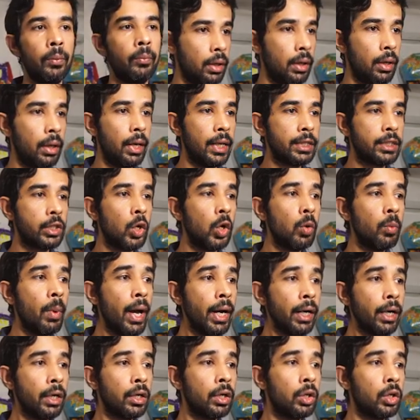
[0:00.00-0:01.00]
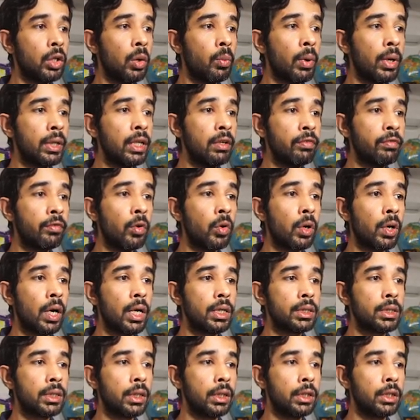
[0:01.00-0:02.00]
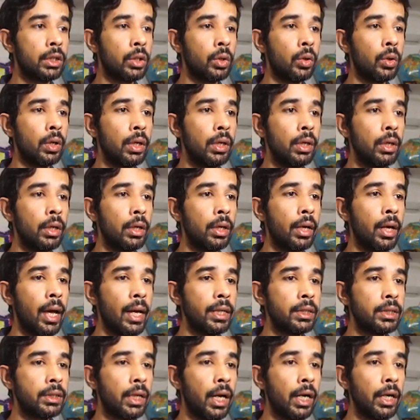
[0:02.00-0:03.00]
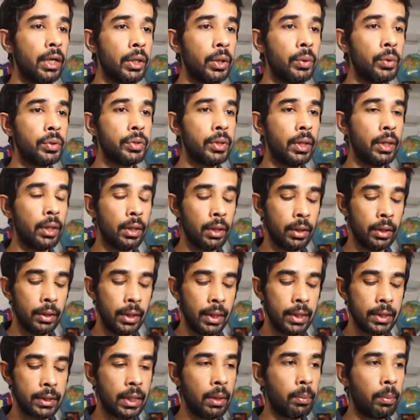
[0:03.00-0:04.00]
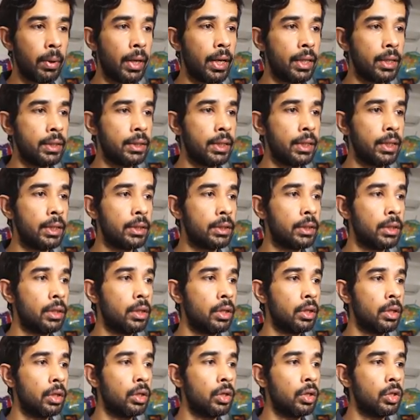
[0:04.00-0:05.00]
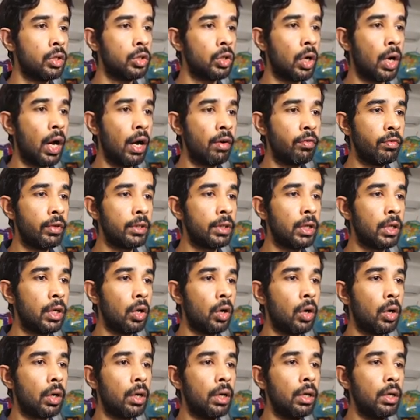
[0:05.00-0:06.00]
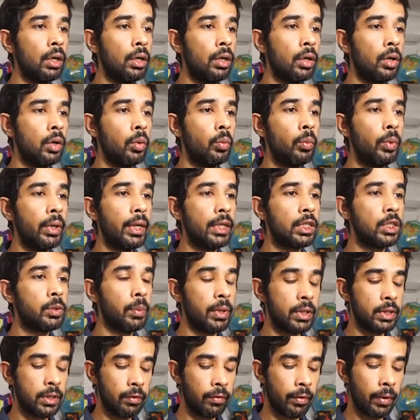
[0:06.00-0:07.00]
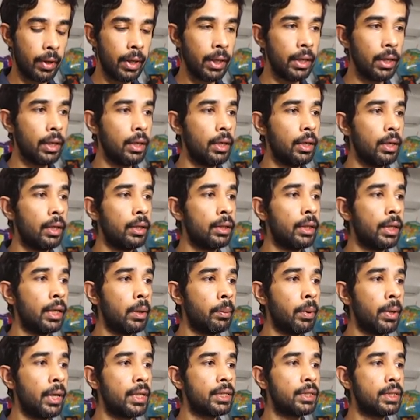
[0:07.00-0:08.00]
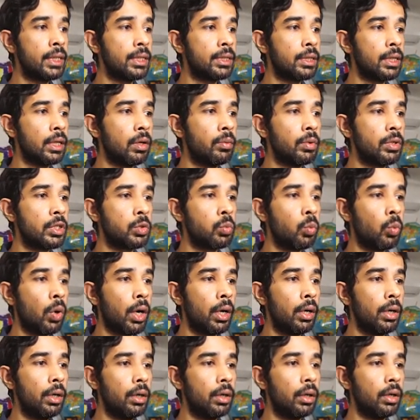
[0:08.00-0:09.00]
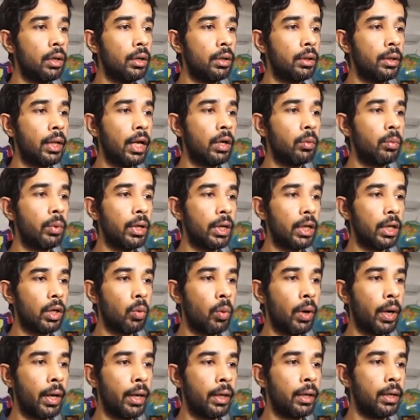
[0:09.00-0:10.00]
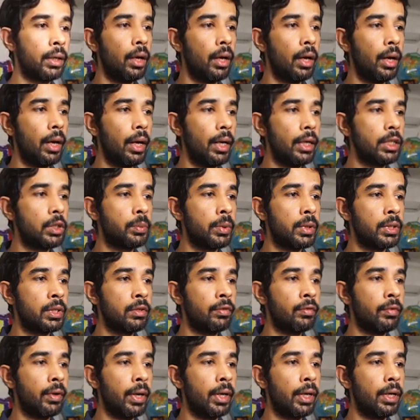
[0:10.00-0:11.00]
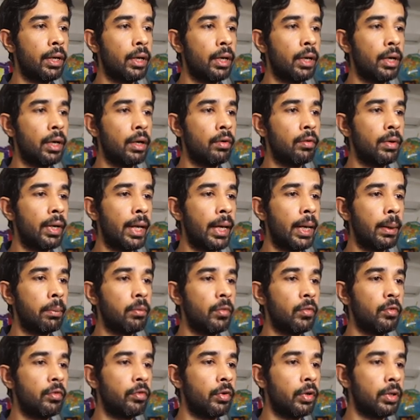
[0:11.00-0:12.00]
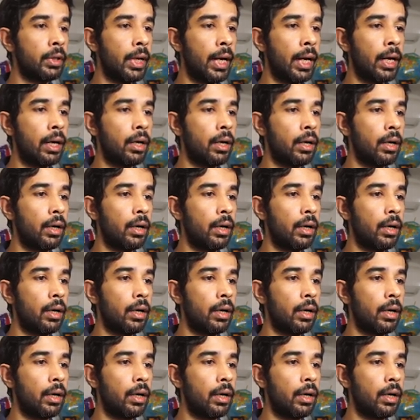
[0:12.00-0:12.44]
Let's go back to the weather forecast controller and start using these dependencies. So after the logger, we can specify the dependency service one that we require and specify a name for that.